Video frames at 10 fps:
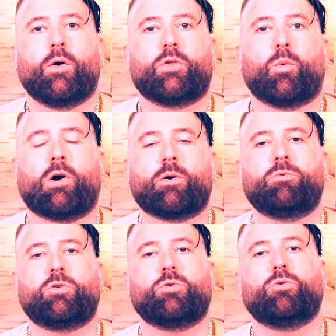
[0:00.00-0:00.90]
So
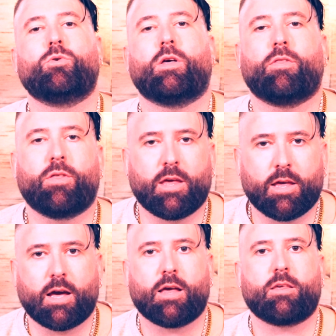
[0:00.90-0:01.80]
welcome to
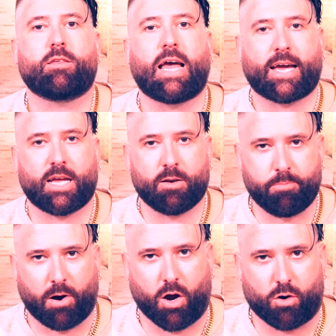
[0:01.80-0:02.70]
the
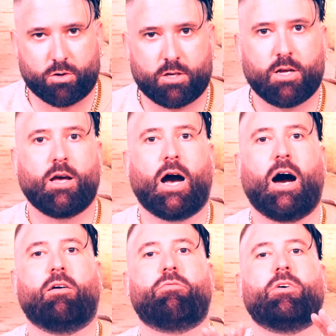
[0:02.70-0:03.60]
second part
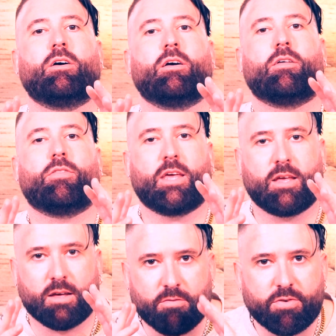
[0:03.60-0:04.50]
of
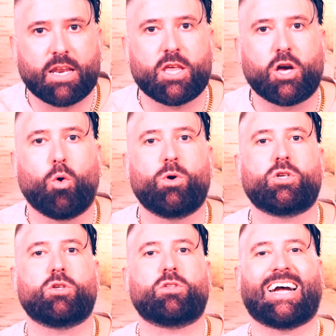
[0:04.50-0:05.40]
the video,
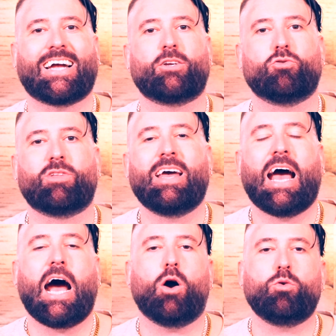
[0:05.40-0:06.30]
which is titled
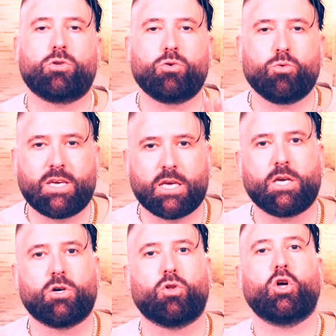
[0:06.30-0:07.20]
How to
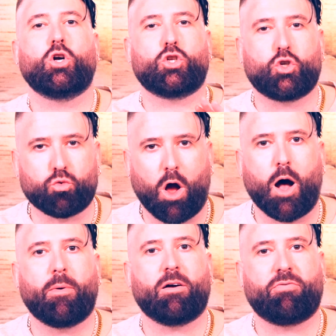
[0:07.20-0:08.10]
Heal
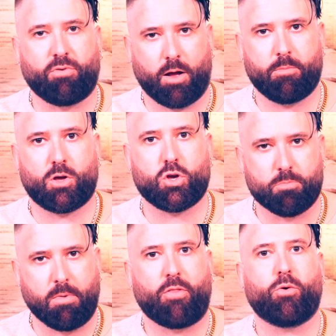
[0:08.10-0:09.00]
Trauma from Your
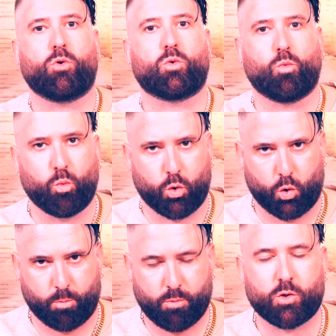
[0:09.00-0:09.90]
Mother's
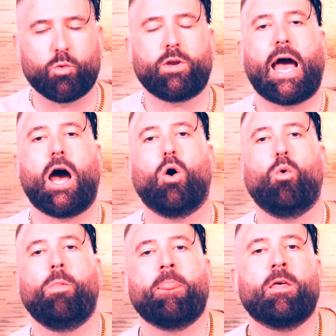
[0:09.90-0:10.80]
Womb. So
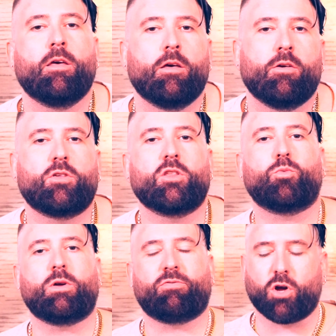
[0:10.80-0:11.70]
now,
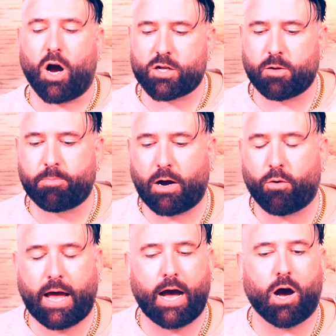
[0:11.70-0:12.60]
since we've talked
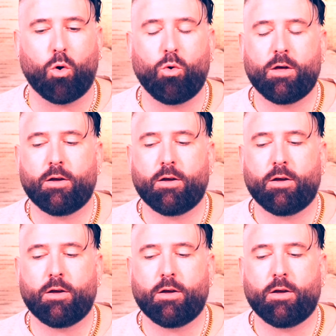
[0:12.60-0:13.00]
about how